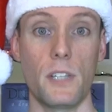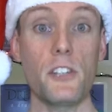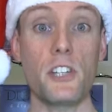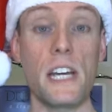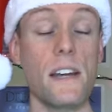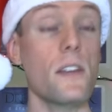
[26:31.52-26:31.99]

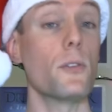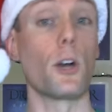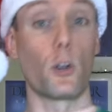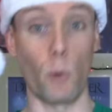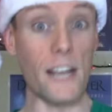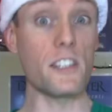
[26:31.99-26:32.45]
Disney,
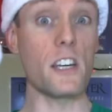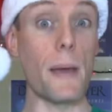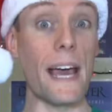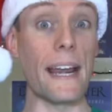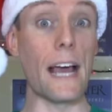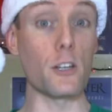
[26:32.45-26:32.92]
the crazy
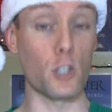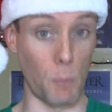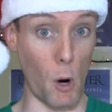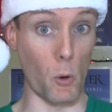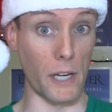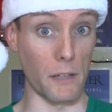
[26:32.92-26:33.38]
man has
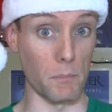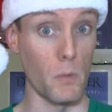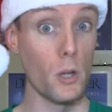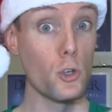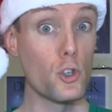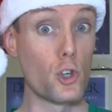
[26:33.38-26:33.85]
spoken.
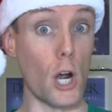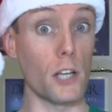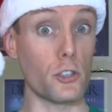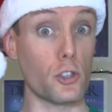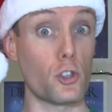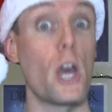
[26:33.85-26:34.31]

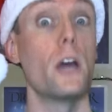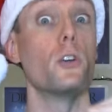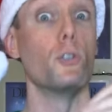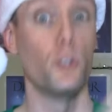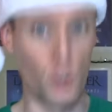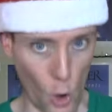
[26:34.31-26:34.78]
Just
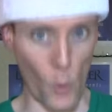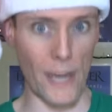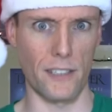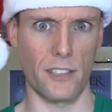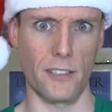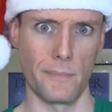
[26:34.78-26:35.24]
do
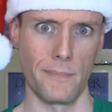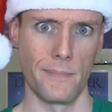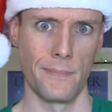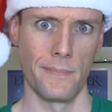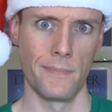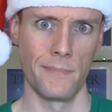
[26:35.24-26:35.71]
it.
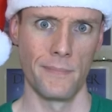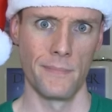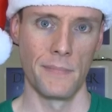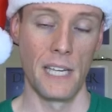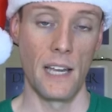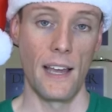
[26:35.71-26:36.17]

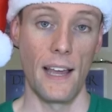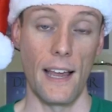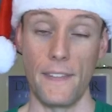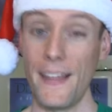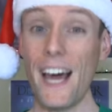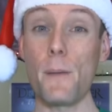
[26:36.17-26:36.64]

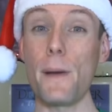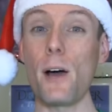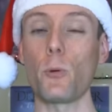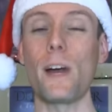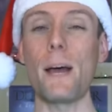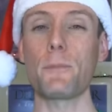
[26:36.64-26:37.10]
And that
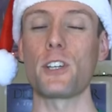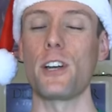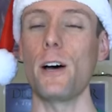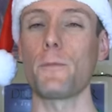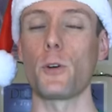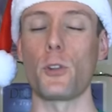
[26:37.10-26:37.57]
about wraps
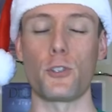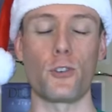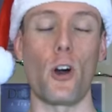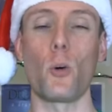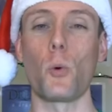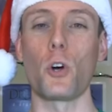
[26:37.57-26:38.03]
it up for the
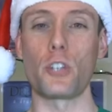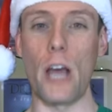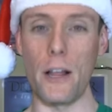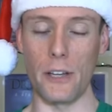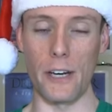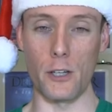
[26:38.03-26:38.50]
Star Wars
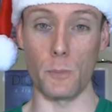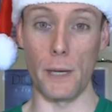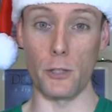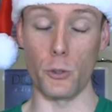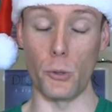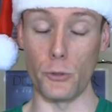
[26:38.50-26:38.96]
Holiday
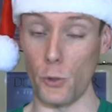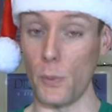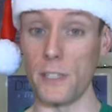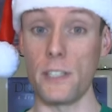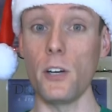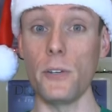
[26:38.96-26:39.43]
Special.
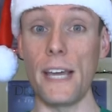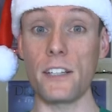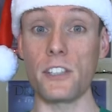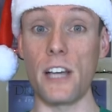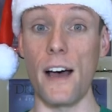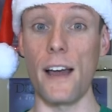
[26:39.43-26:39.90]
So until
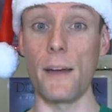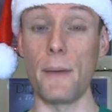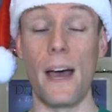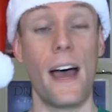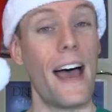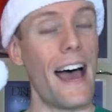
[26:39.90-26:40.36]
next
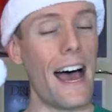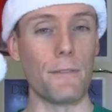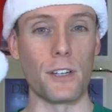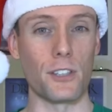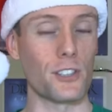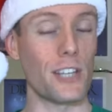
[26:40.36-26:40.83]
time,
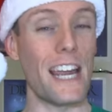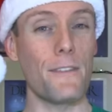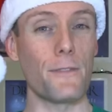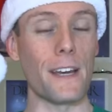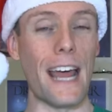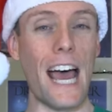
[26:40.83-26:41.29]
have a
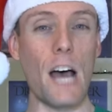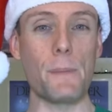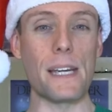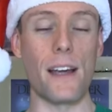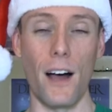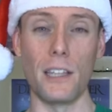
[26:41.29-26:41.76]
safe and
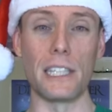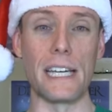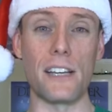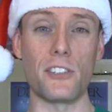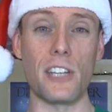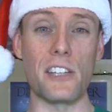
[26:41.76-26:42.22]
happy
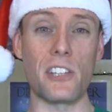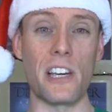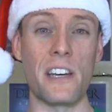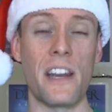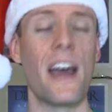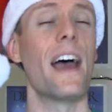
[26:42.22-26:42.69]
holiday
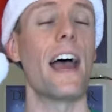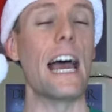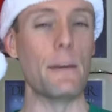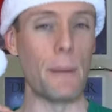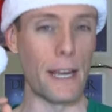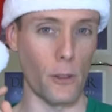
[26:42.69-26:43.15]
season,
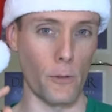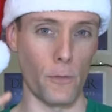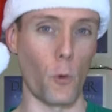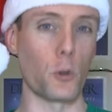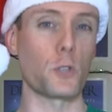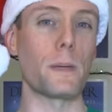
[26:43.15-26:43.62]
and may the
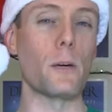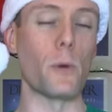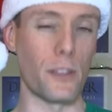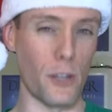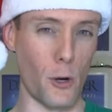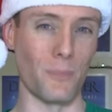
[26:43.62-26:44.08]
Force be
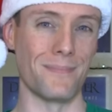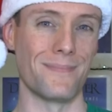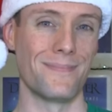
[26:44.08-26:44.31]
with you.